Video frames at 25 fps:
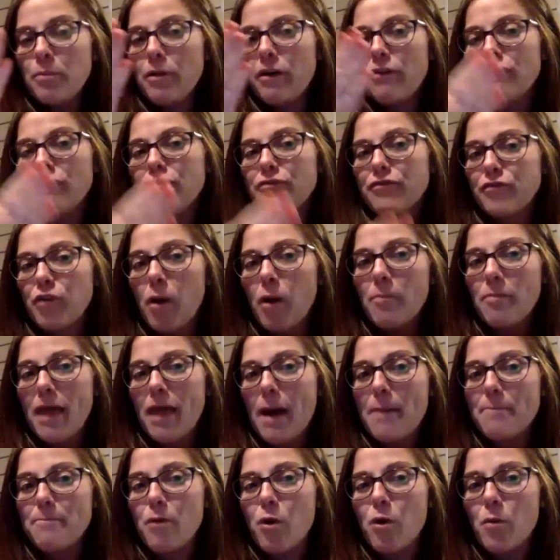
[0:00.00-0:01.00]
But from
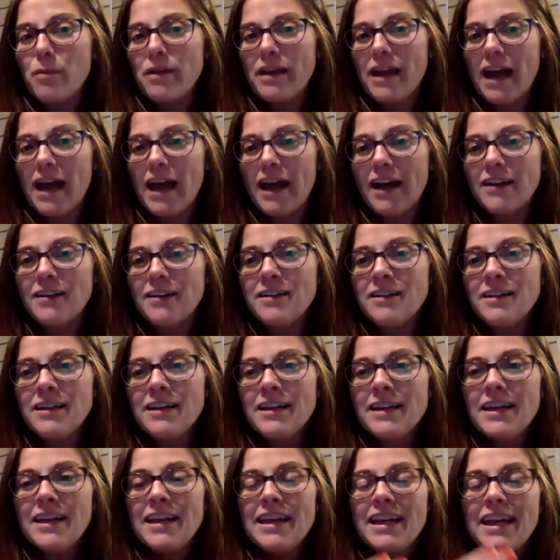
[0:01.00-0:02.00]
that moment on,
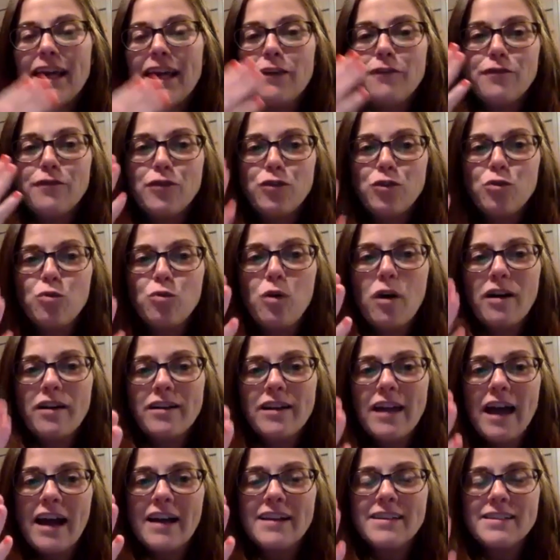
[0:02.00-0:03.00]
if you are
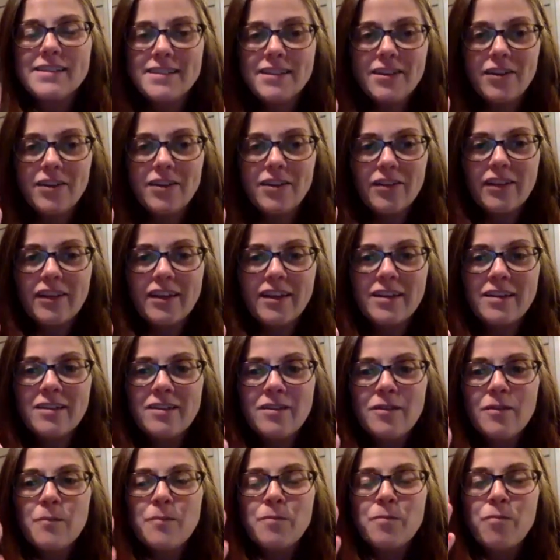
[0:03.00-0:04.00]
not dealing
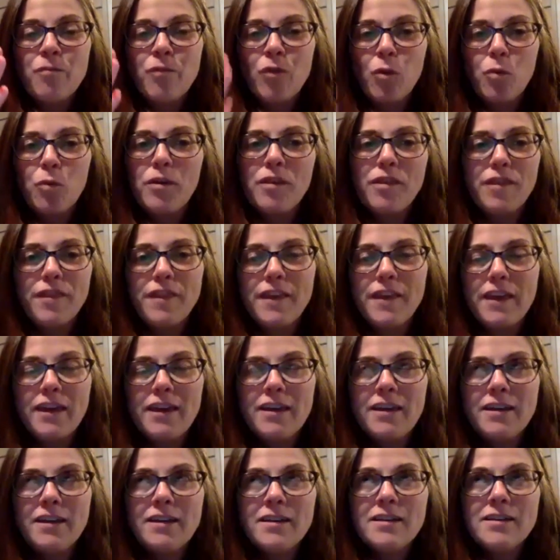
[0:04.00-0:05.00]
with
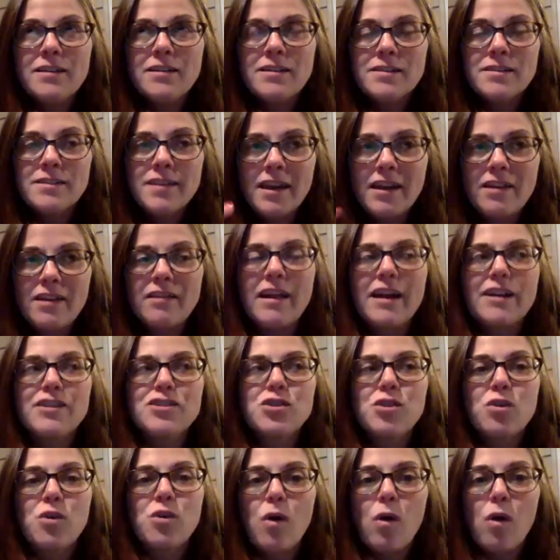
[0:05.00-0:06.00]
the
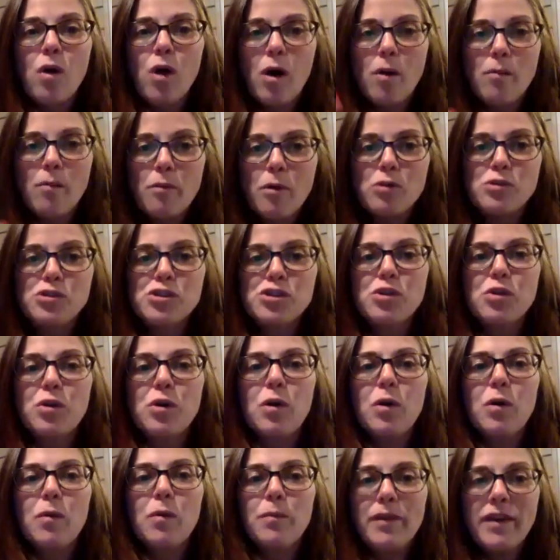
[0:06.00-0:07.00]
psychological,
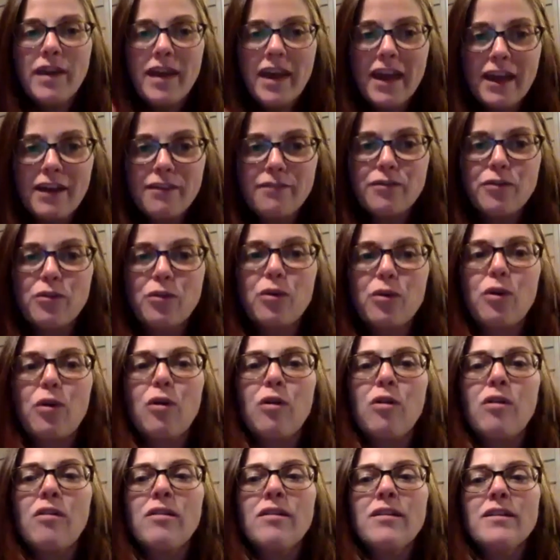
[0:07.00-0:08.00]
emotional,
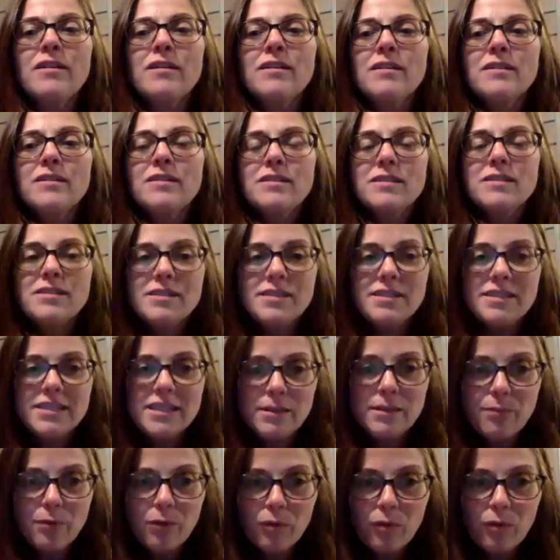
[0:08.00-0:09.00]
behavioral,
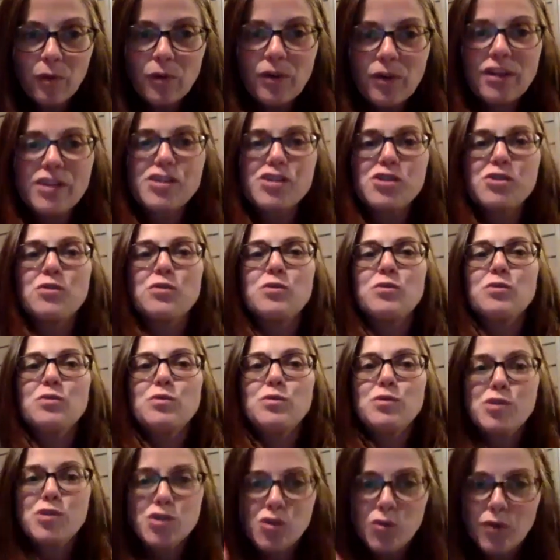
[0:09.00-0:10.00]
deeper root
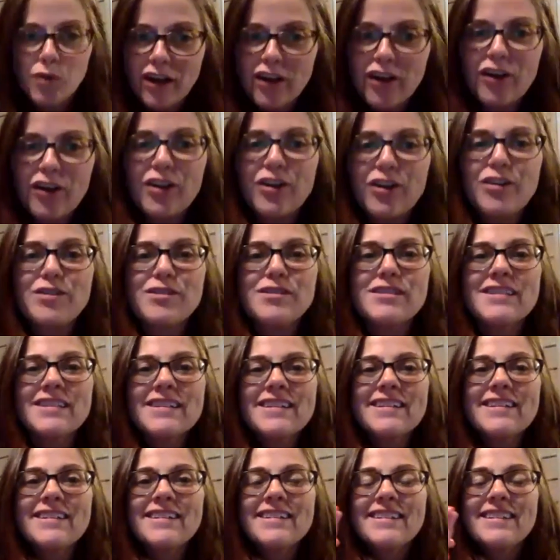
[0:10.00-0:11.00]
issues, triggers
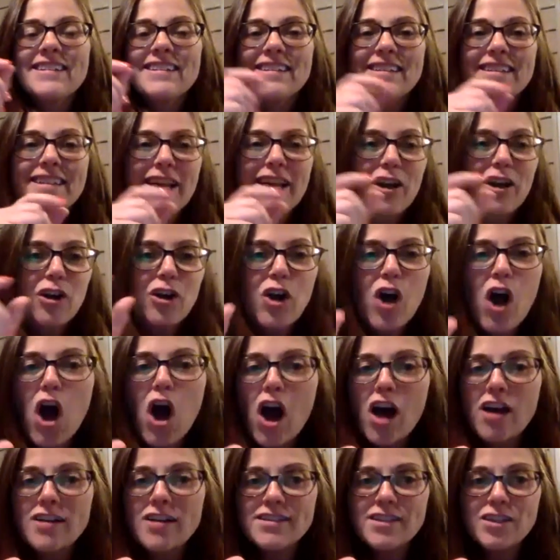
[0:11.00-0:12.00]
that are
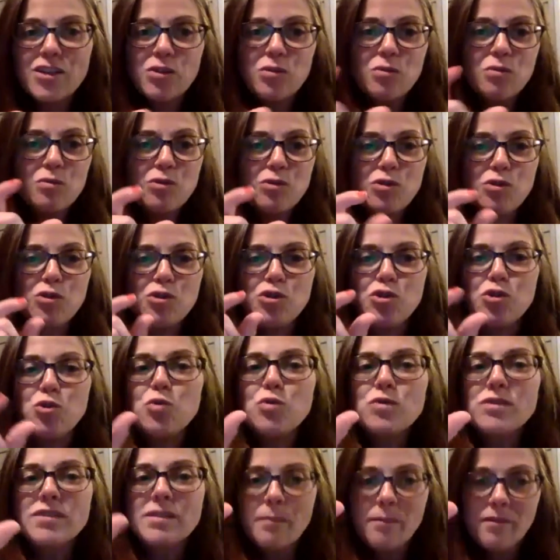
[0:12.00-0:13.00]
causing you to
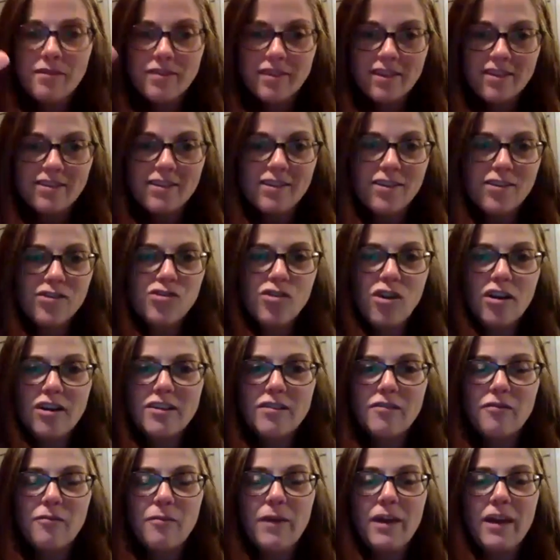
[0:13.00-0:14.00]
do some of these
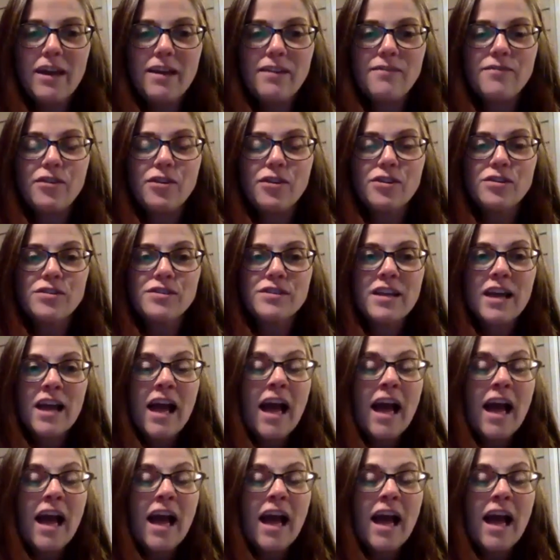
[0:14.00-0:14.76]
destructive behaviors,